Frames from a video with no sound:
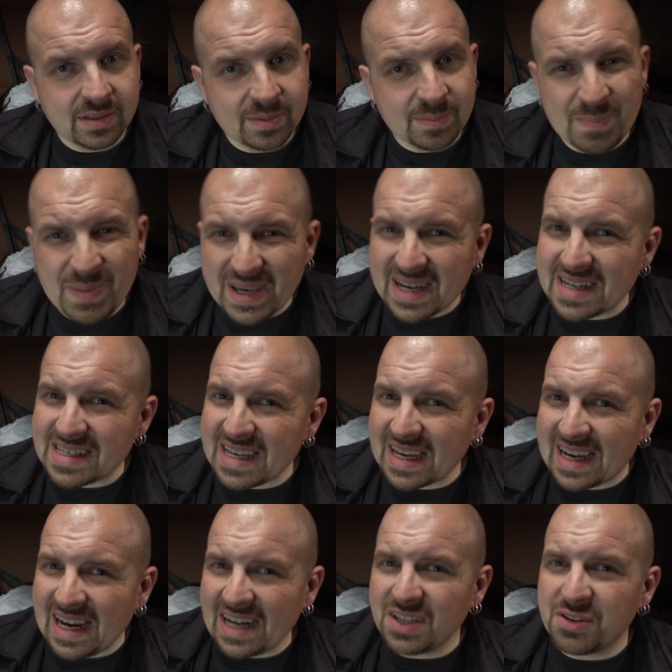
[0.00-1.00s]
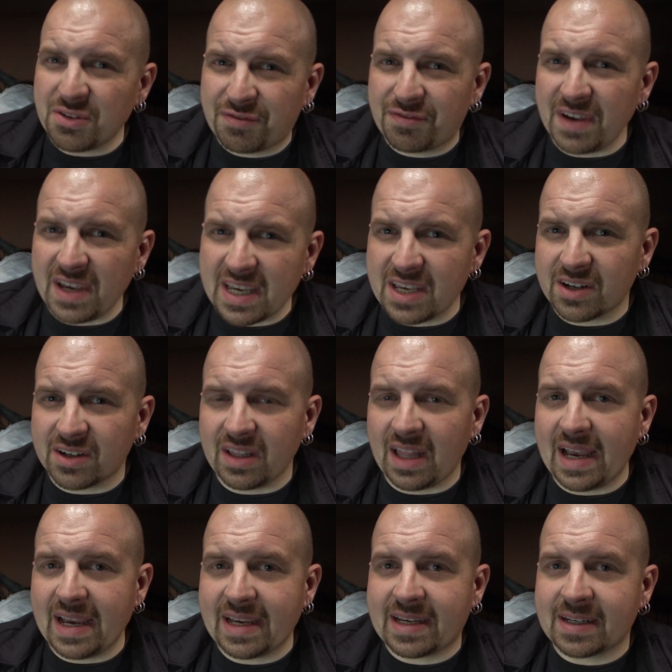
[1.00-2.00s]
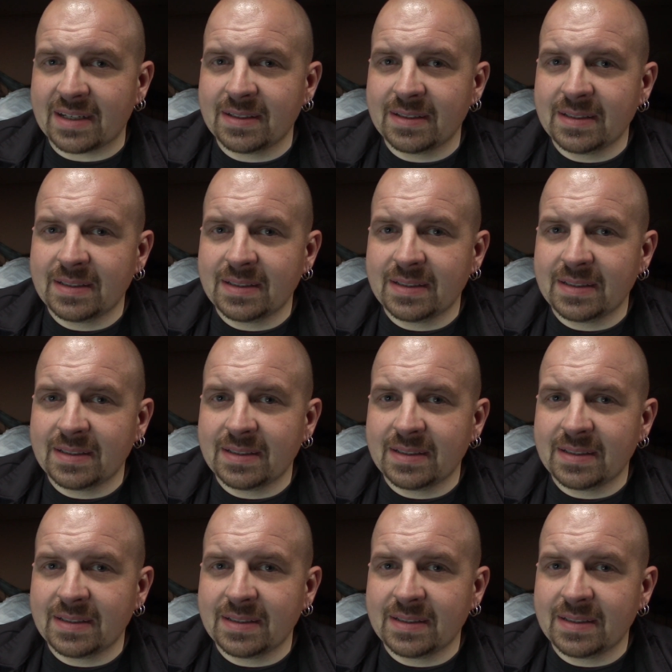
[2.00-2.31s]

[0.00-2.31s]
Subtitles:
Because I kind of figure, like,